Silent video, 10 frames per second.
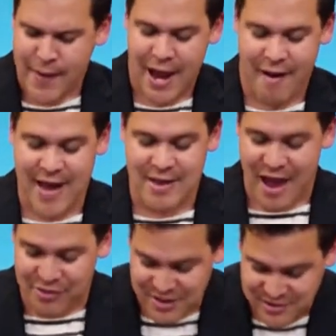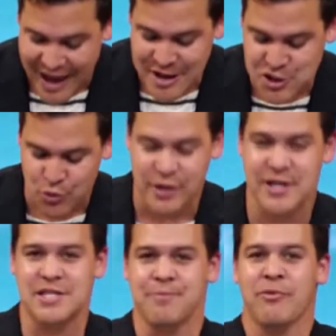And the danger
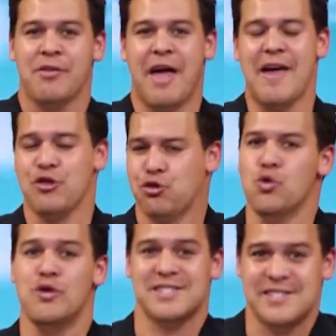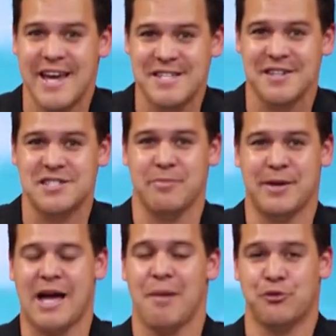is that through the seasons, it
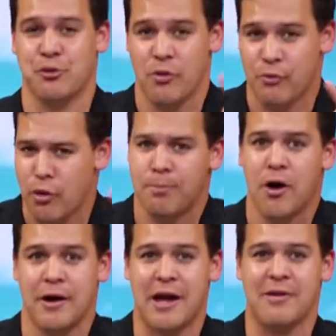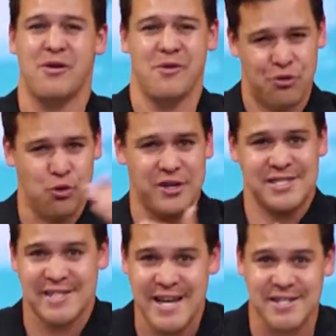becomes robotic. Through the
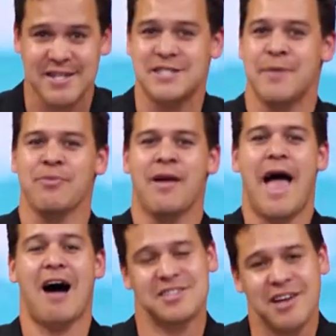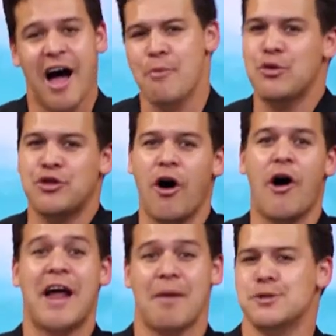seasons, our time with
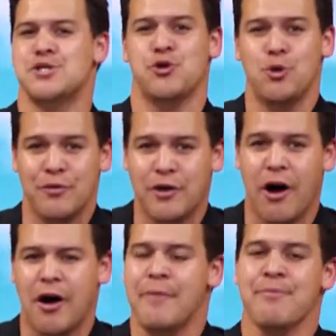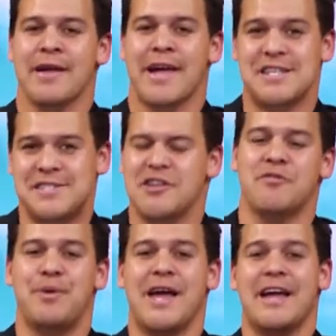God, our pursuit of God, instead
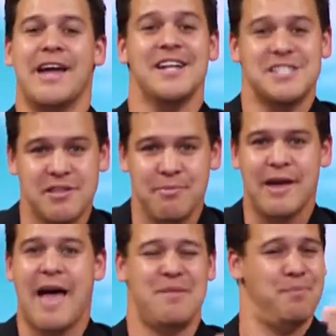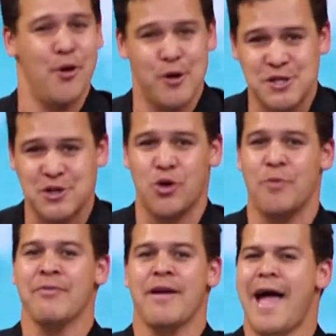of being intimate and
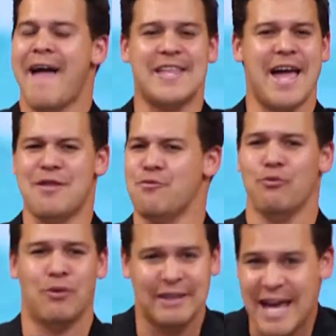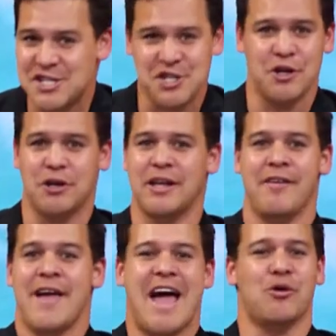personal and relational
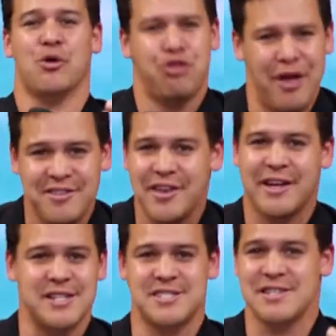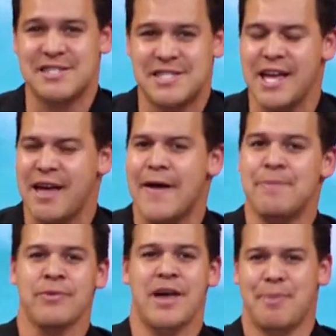and authentic and sincere,
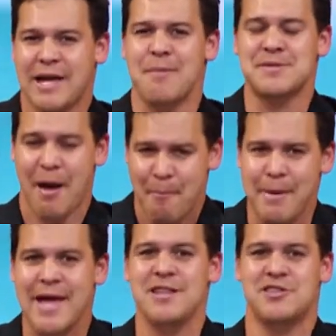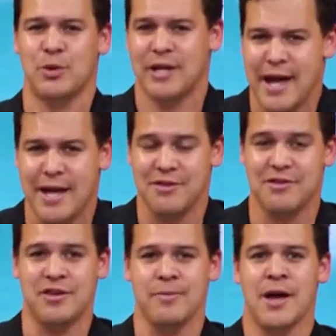it becomes a mean to an
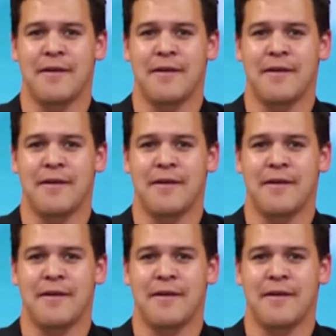end.